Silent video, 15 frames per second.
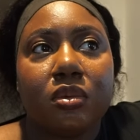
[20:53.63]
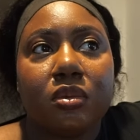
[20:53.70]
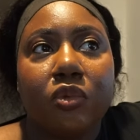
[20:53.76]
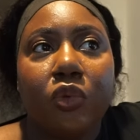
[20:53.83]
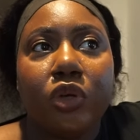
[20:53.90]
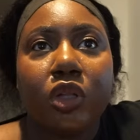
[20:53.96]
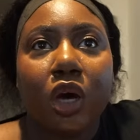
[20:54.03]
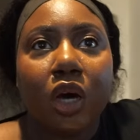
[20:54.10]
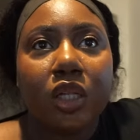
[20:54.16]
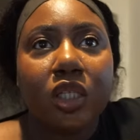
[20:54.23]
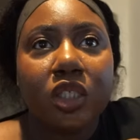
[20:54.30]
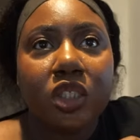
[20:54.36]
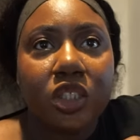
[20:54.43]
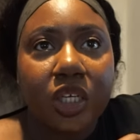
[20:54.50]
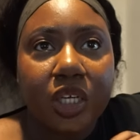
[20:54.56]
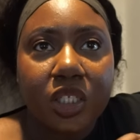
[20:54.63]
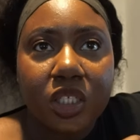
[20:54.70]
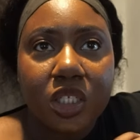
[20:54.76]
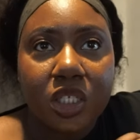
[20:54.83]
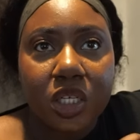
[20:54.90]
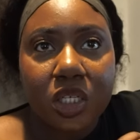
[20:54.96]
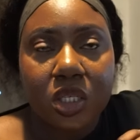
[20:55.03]
with all these
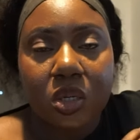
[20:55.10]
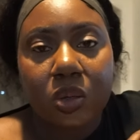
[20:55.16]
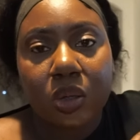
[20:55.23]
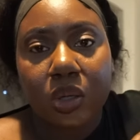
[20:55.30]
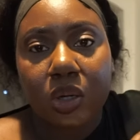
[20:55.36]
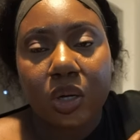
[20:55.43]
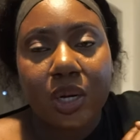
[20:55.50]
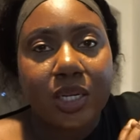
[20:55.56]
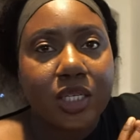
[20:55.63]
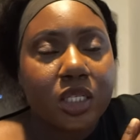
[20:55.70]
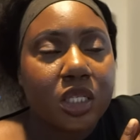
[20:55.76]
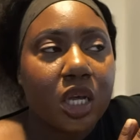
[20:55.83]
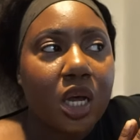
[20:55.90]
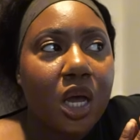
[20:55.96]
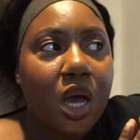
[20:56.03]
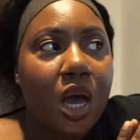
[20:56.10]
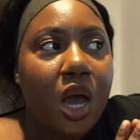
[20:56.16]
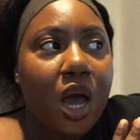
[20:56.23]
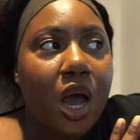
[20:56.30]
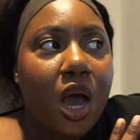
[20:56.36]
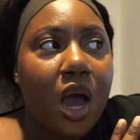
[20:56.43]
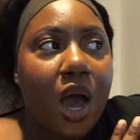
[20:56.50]
changes that's going on I just
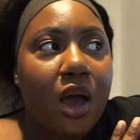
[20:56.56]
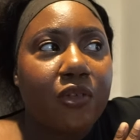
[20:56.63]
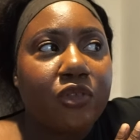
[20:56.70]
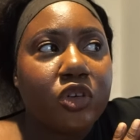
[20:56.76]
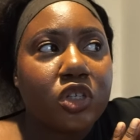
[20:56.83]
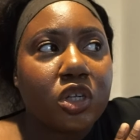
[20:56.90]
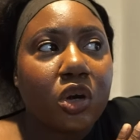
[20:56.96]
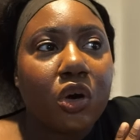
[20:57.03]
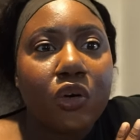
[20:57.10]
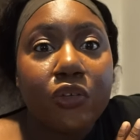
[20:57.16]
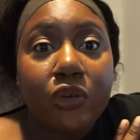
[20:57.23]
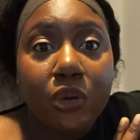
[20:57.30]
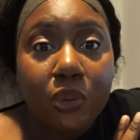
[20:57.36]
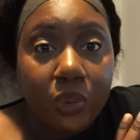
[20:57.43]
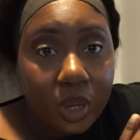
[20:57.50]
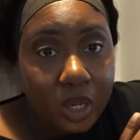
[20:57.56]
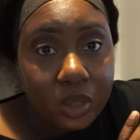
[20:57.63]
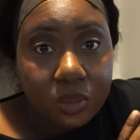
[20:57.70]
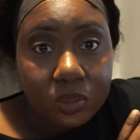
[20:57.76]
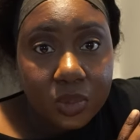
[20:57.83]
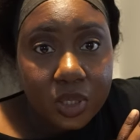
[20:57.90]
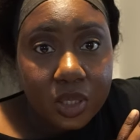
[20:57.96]
I feel so
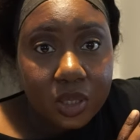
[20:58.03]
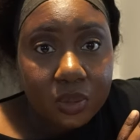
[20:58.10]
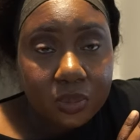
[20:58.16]
overwhelmed